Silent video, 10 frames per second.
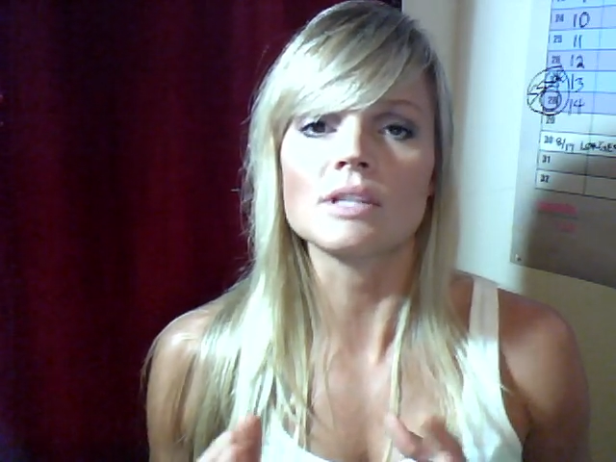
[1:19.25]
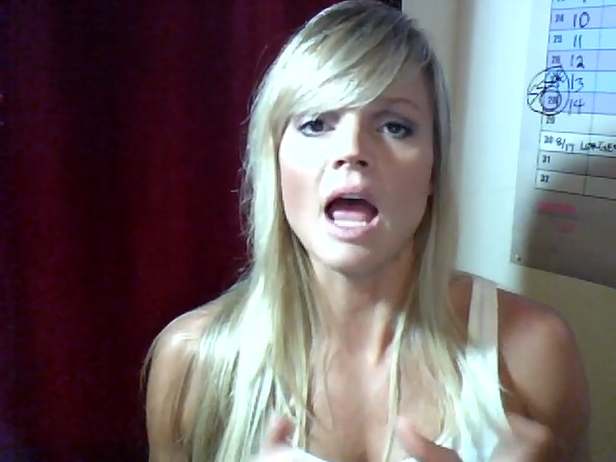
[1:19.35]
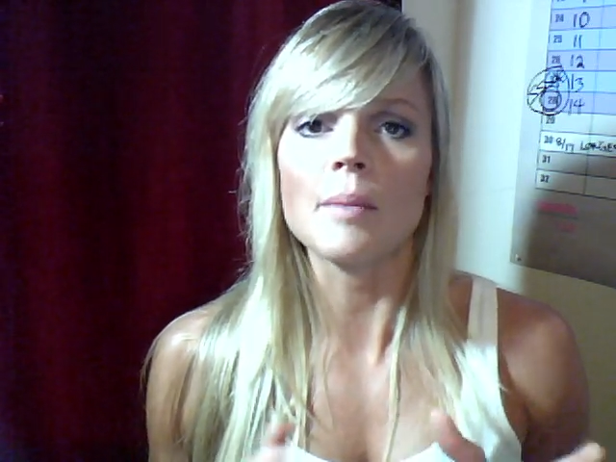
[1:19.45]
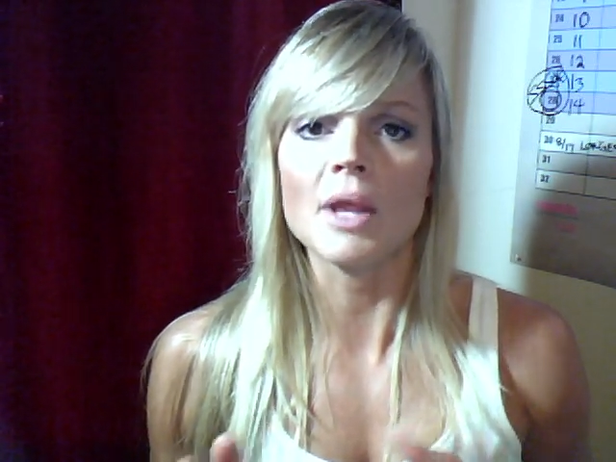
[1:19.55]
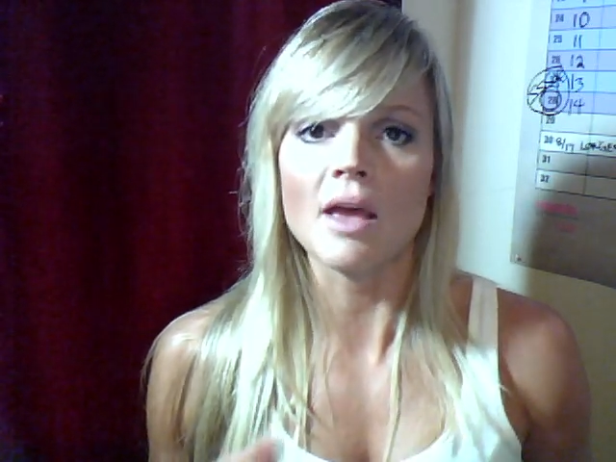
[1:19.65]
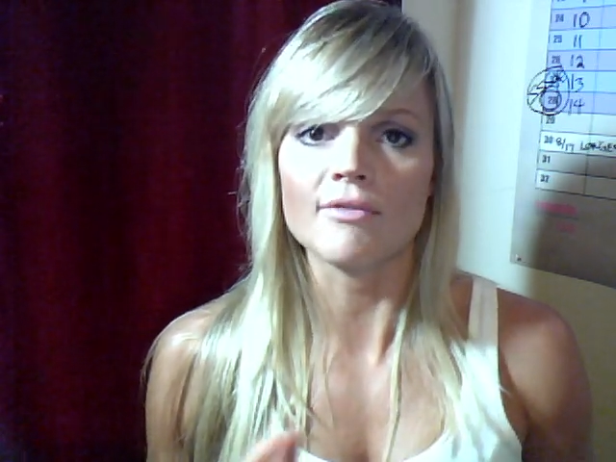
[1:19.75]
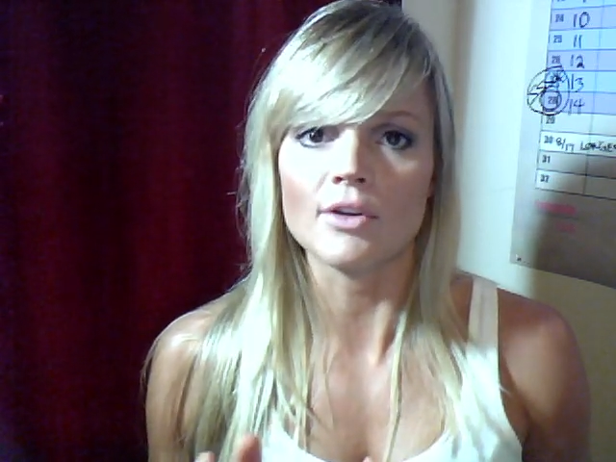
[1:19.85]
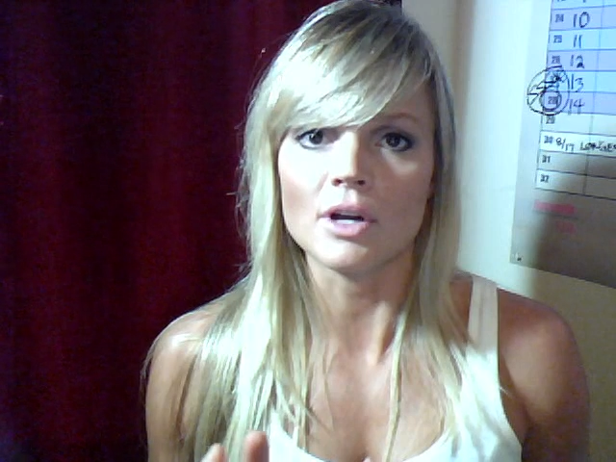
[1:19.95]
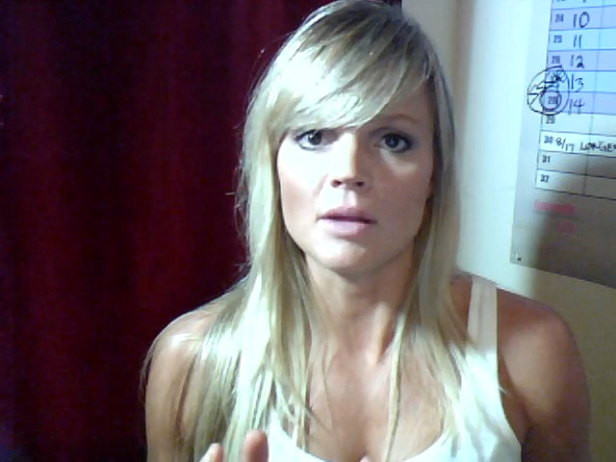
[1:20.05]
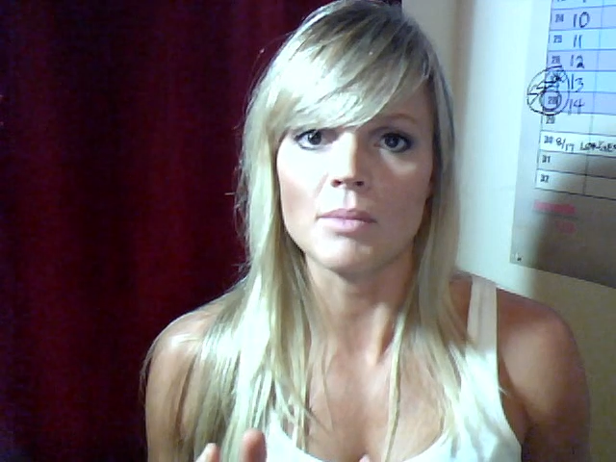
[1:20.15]
time and
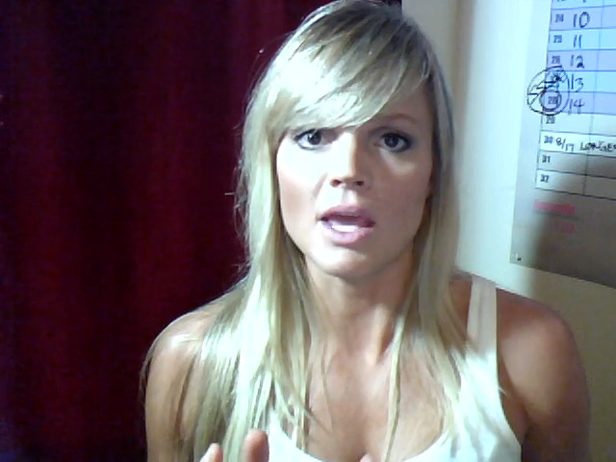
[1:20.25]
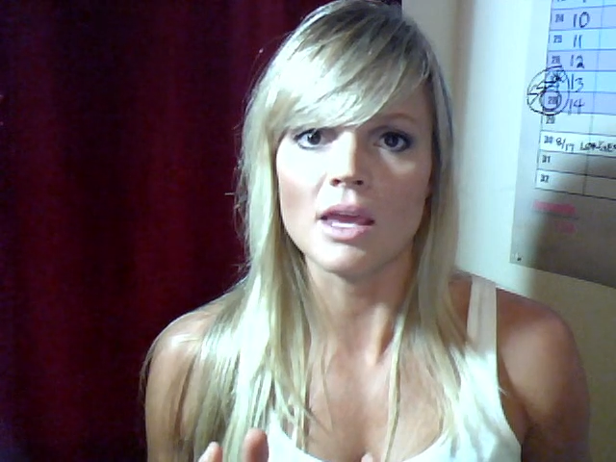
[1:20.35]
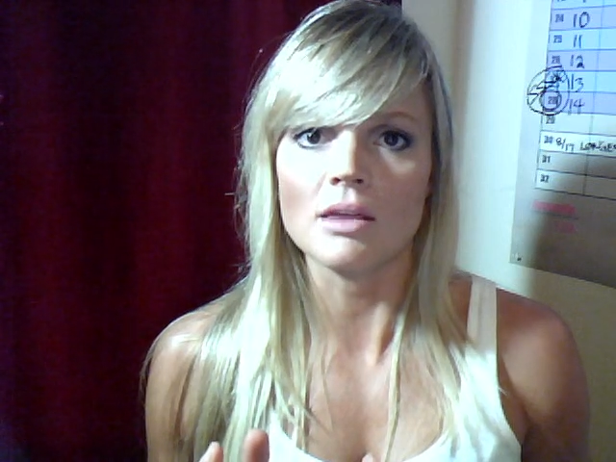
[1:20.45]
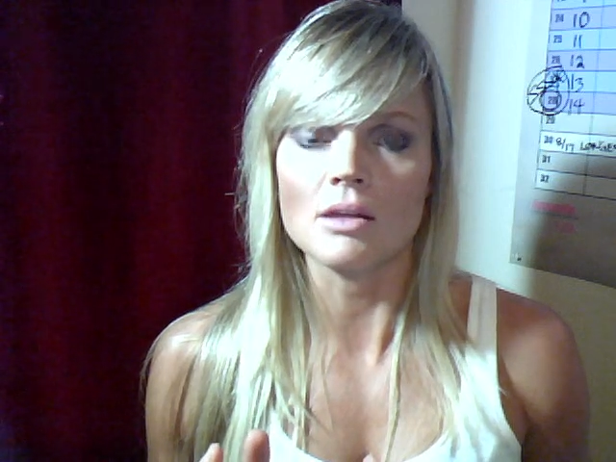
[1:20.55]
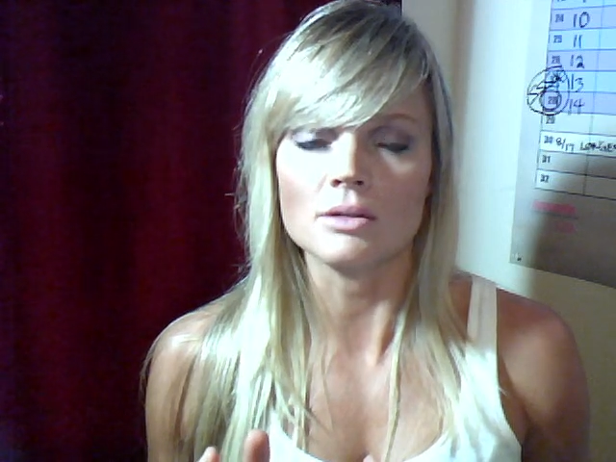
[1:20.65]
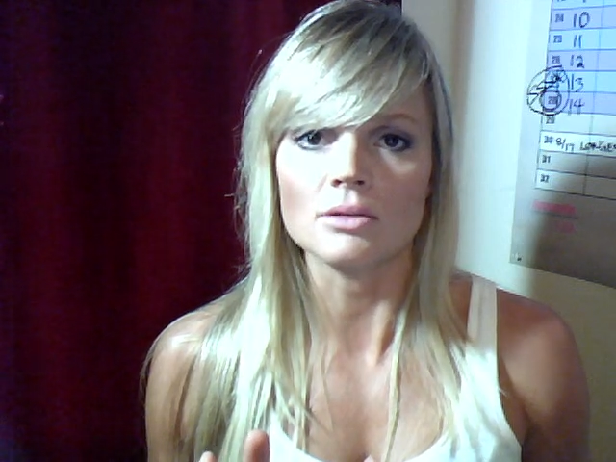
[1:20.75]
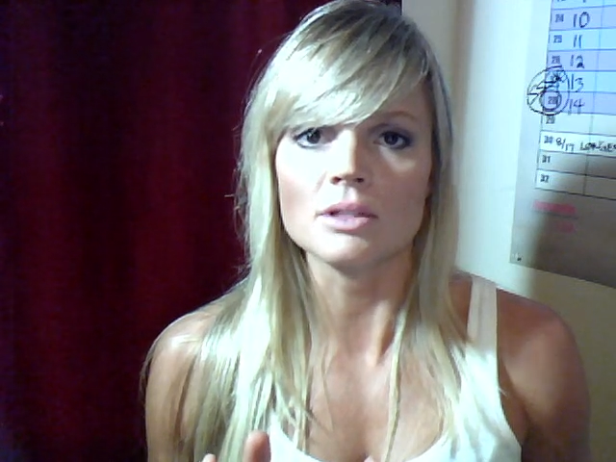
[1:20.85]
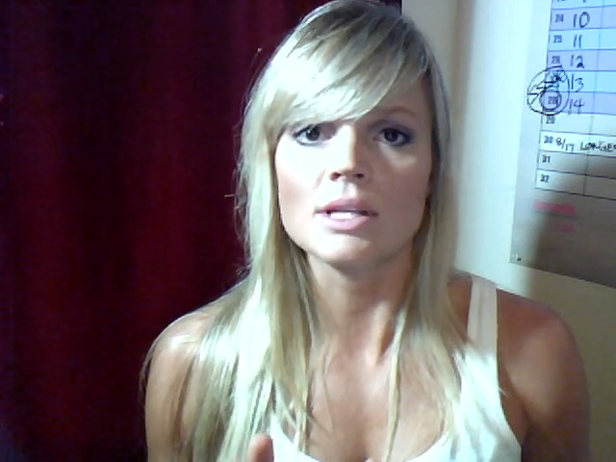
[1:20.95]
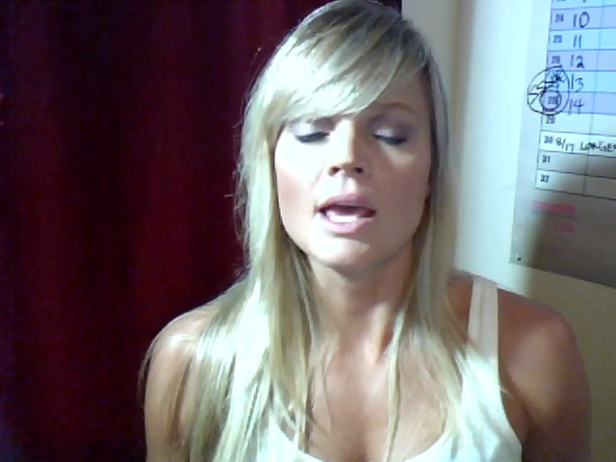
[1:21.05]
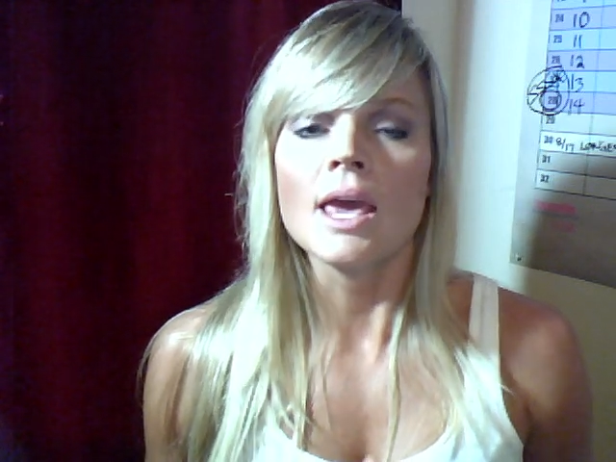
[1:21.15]
effort in making those